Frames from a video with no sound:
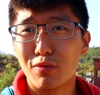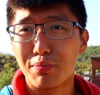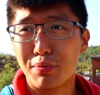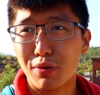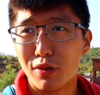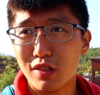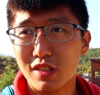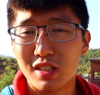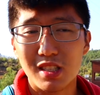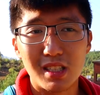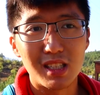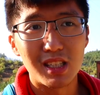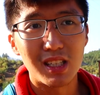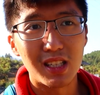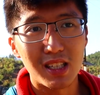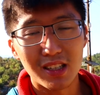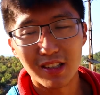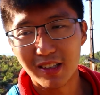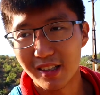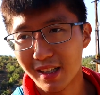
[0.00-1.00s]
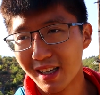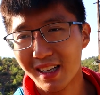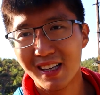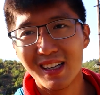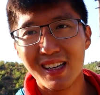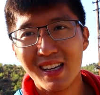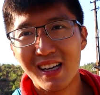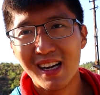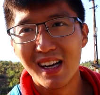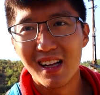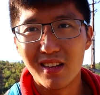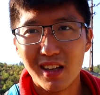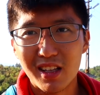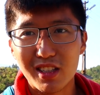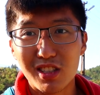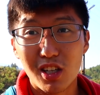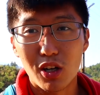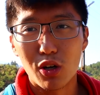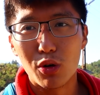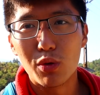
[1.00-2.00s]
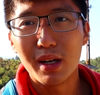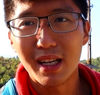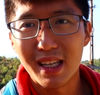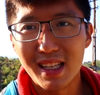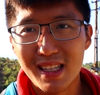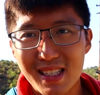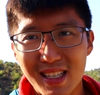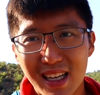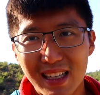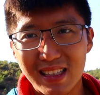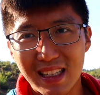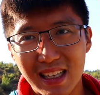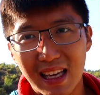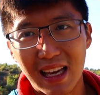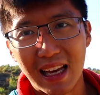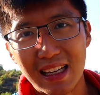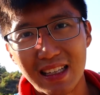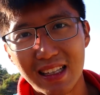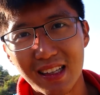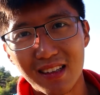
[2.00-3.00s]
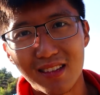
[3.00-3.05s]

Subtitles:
person here. Let's go inside the canyon.